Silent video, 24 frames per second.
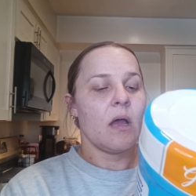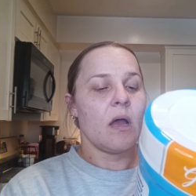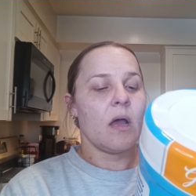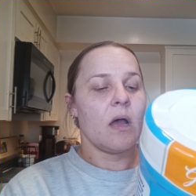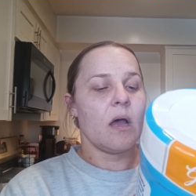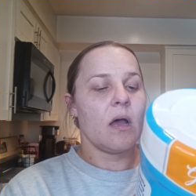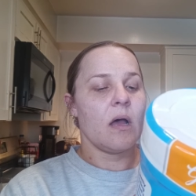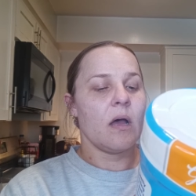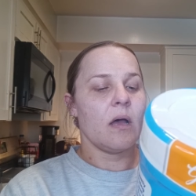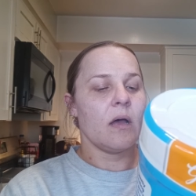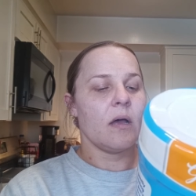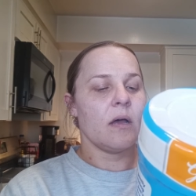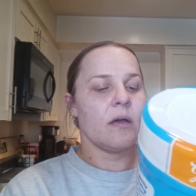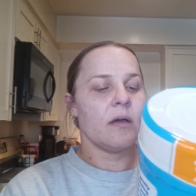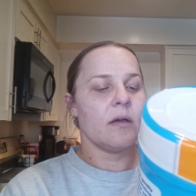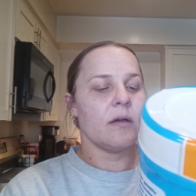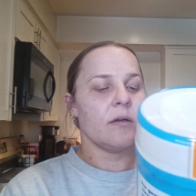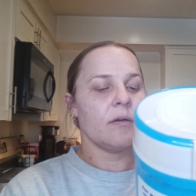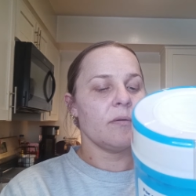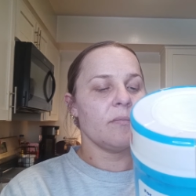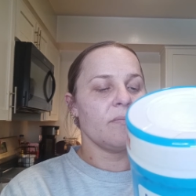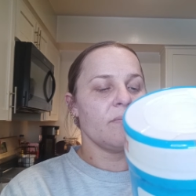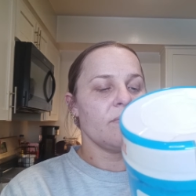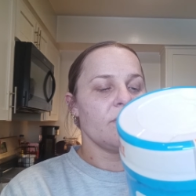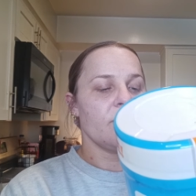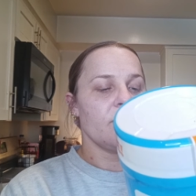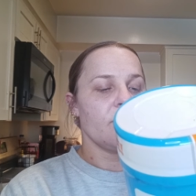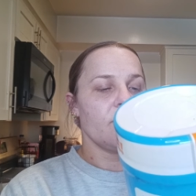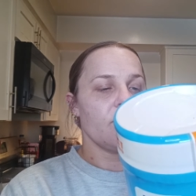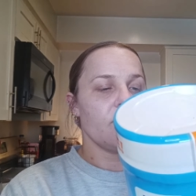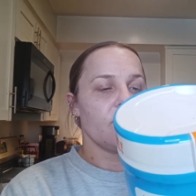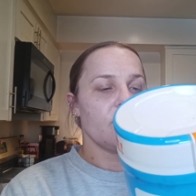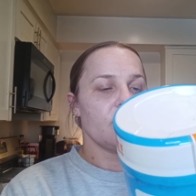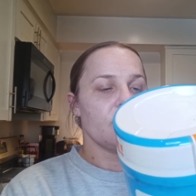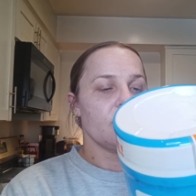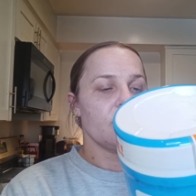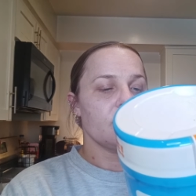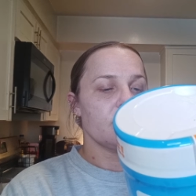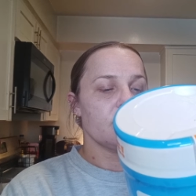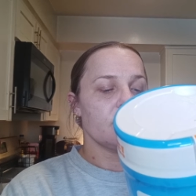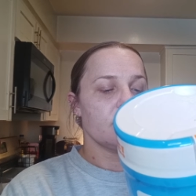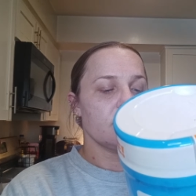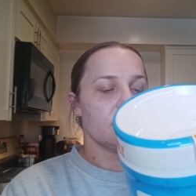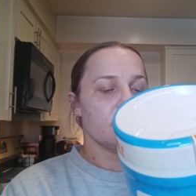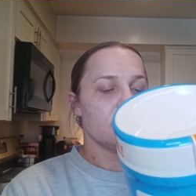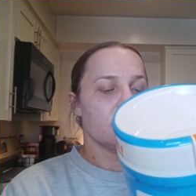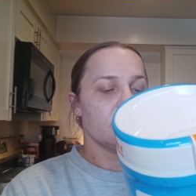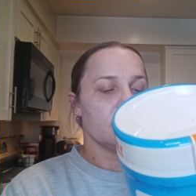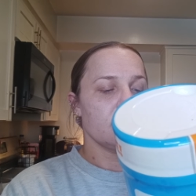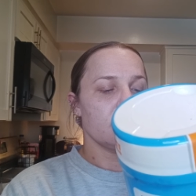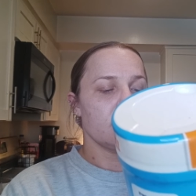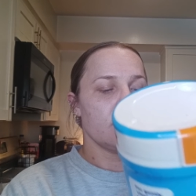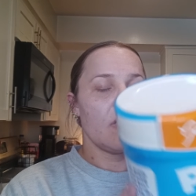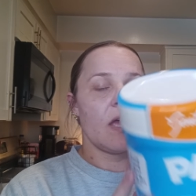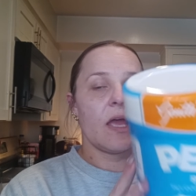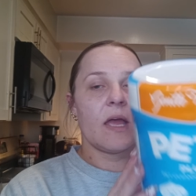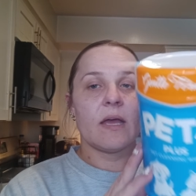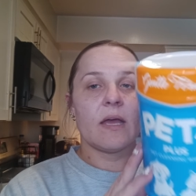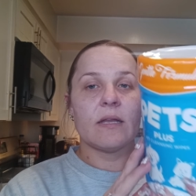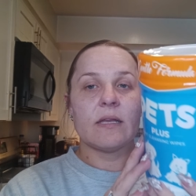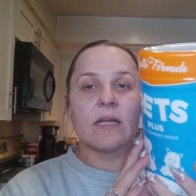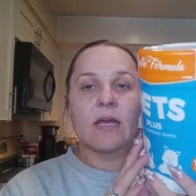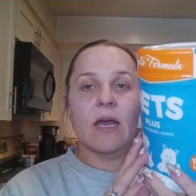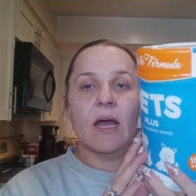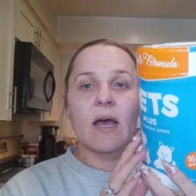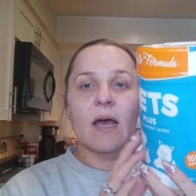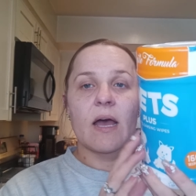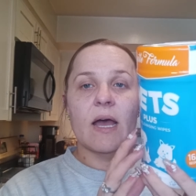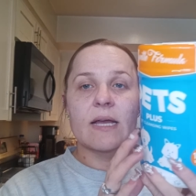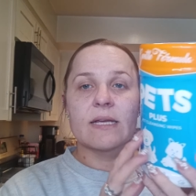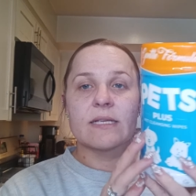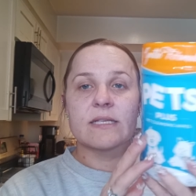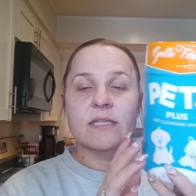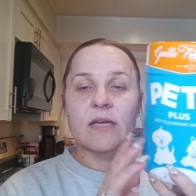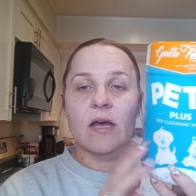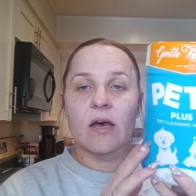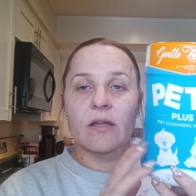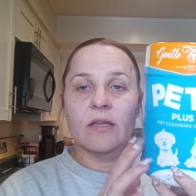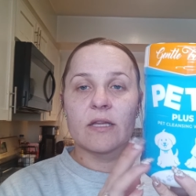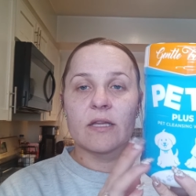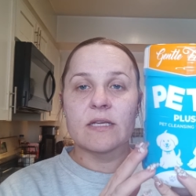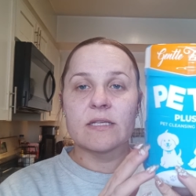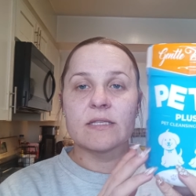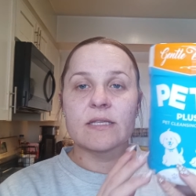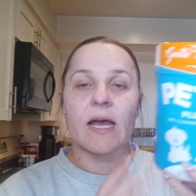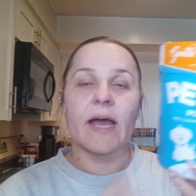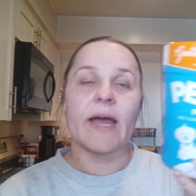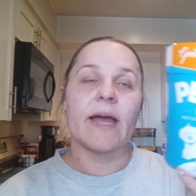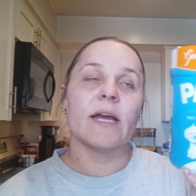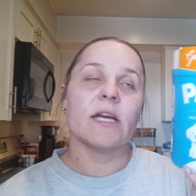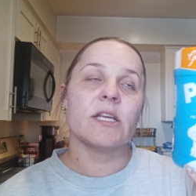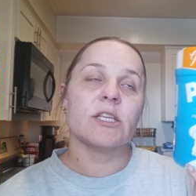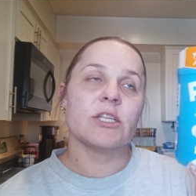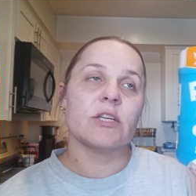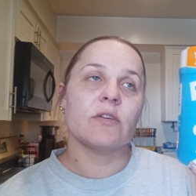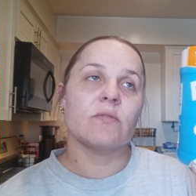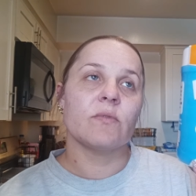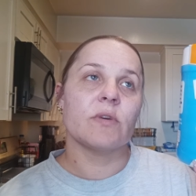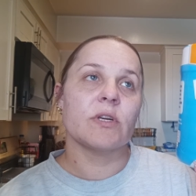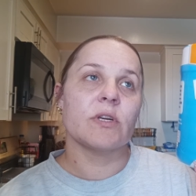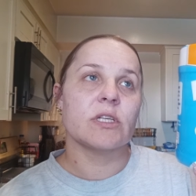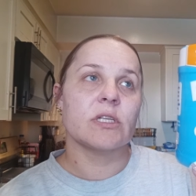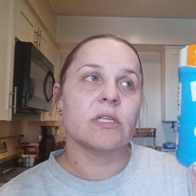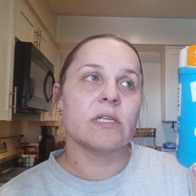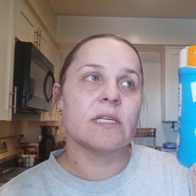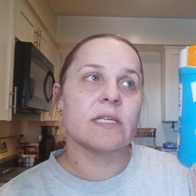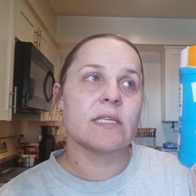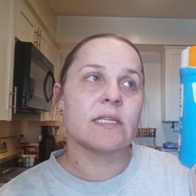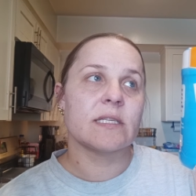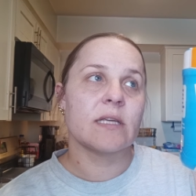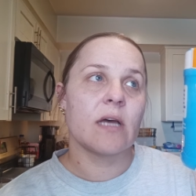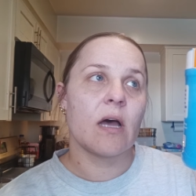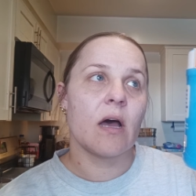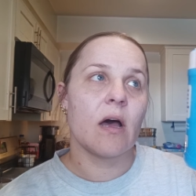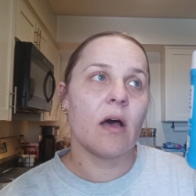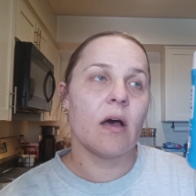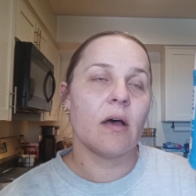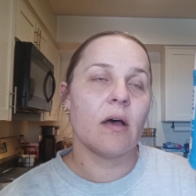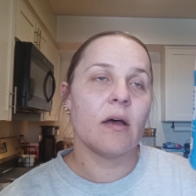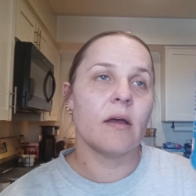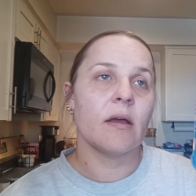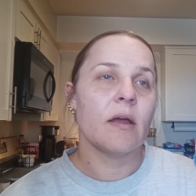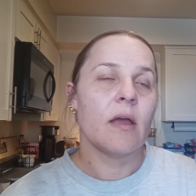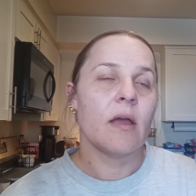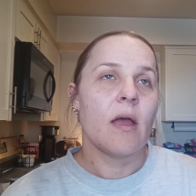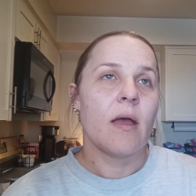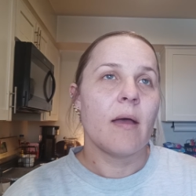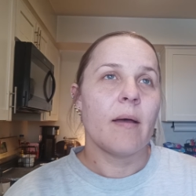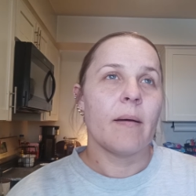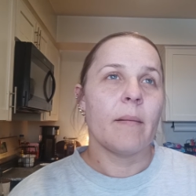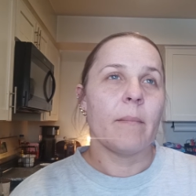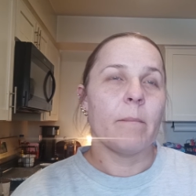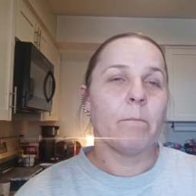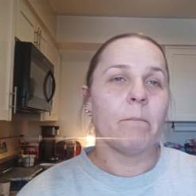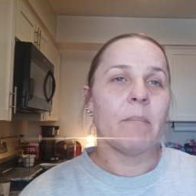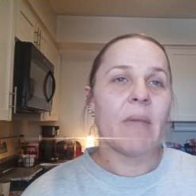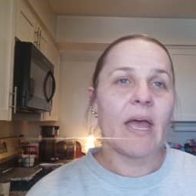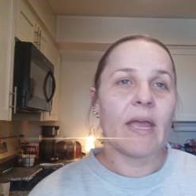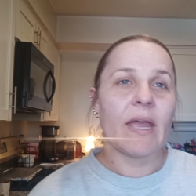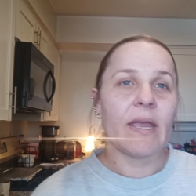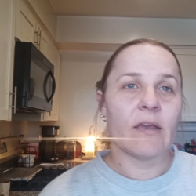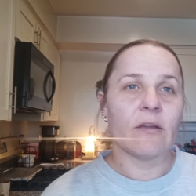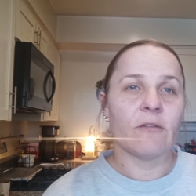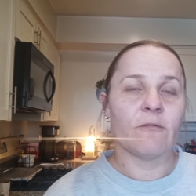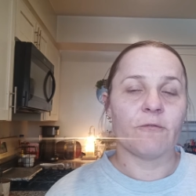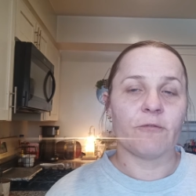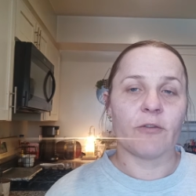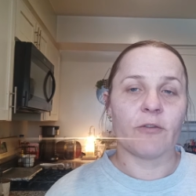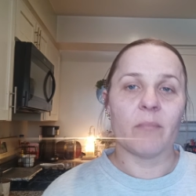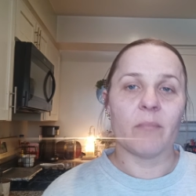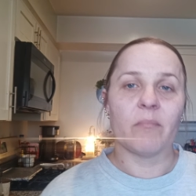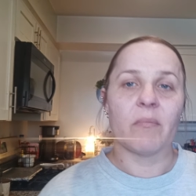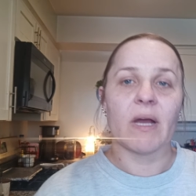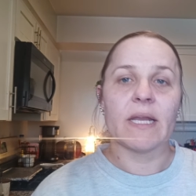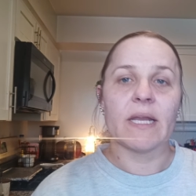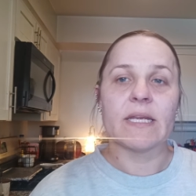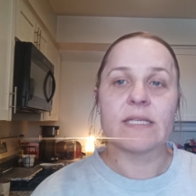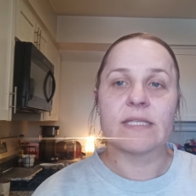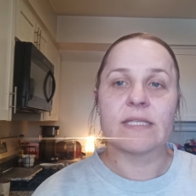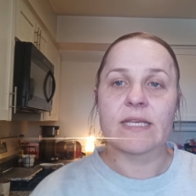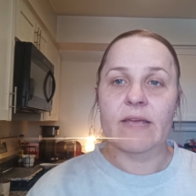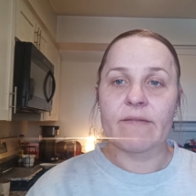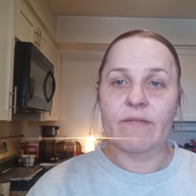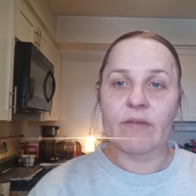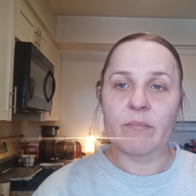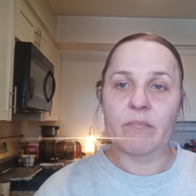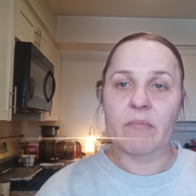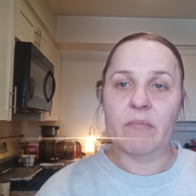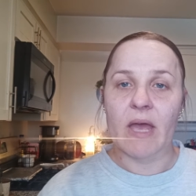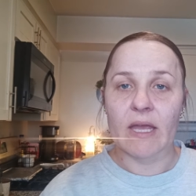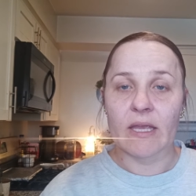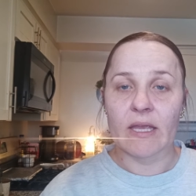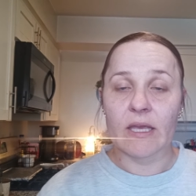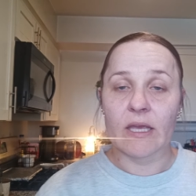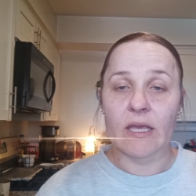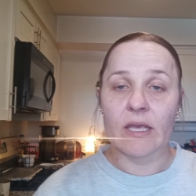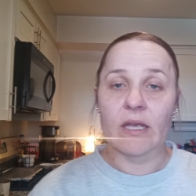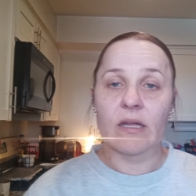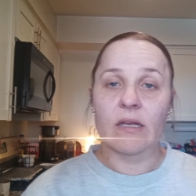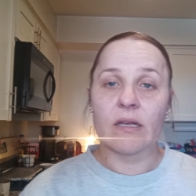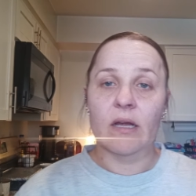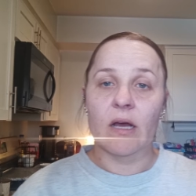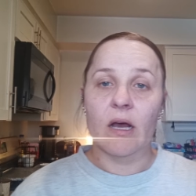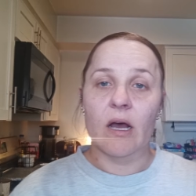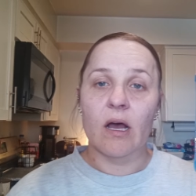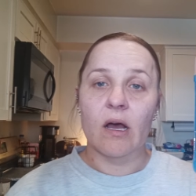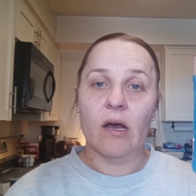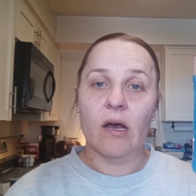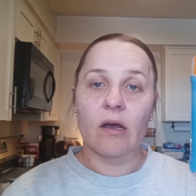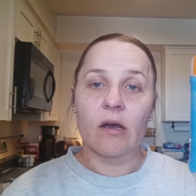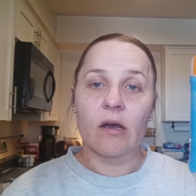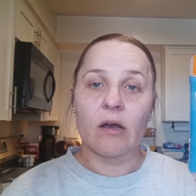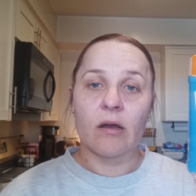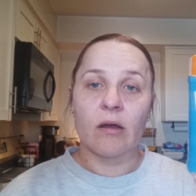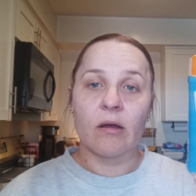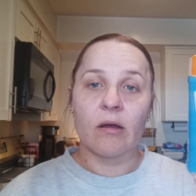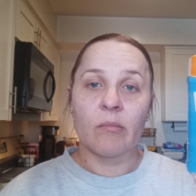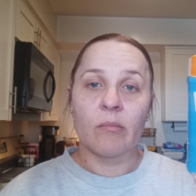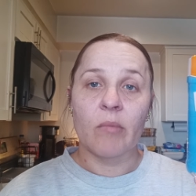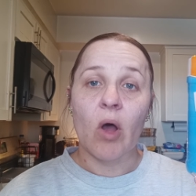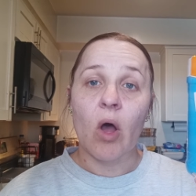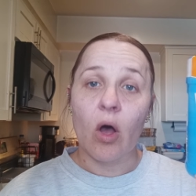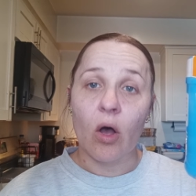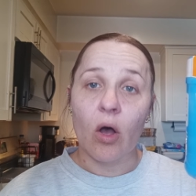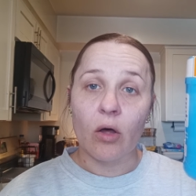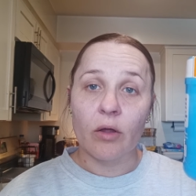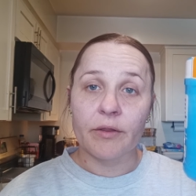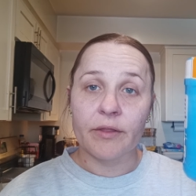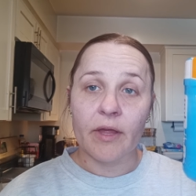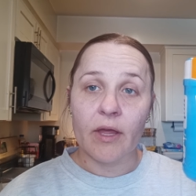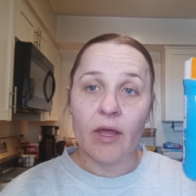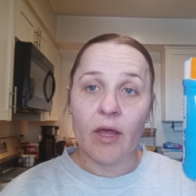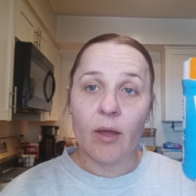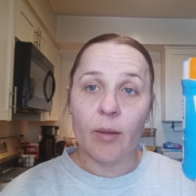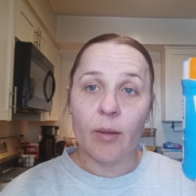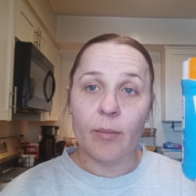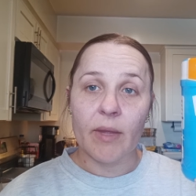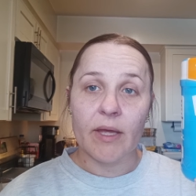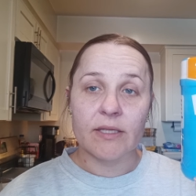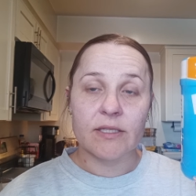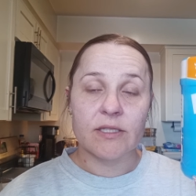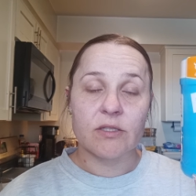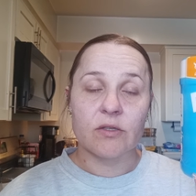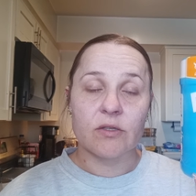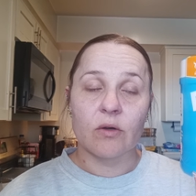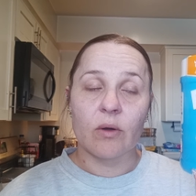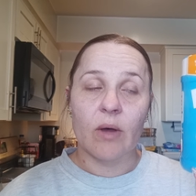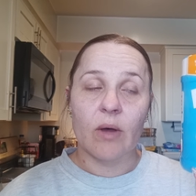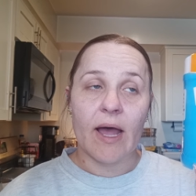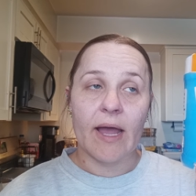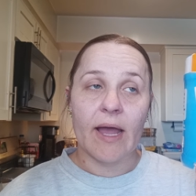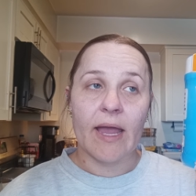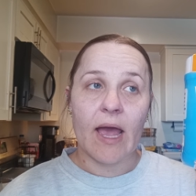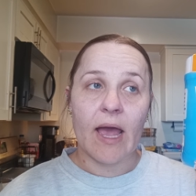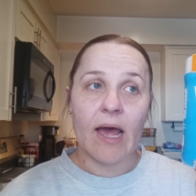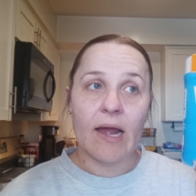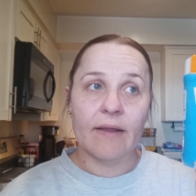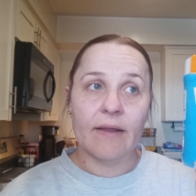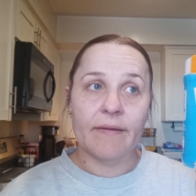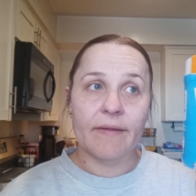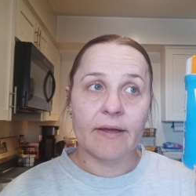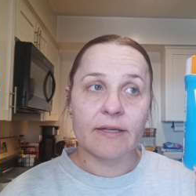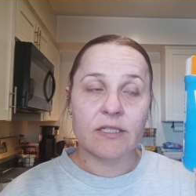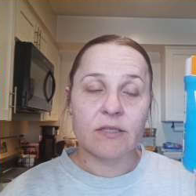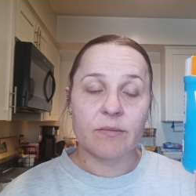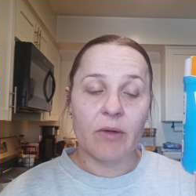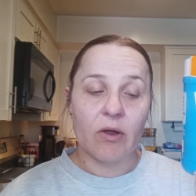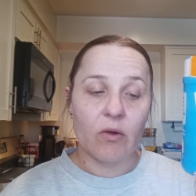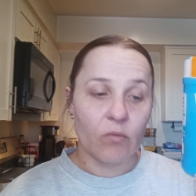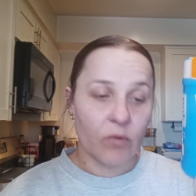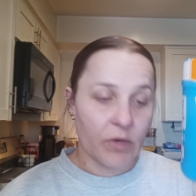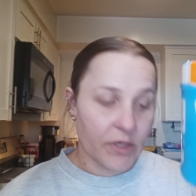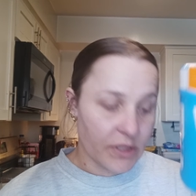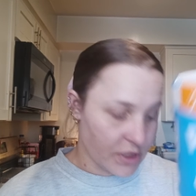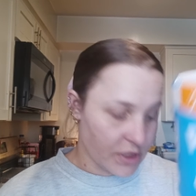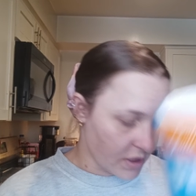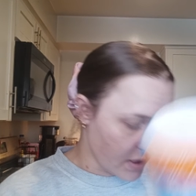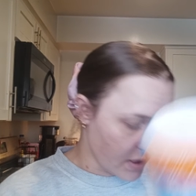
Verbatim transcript: Um, and yeah, I saw these. I actually originally saw Megan from Money Saving Megan um, haul them. And so I added that to my wish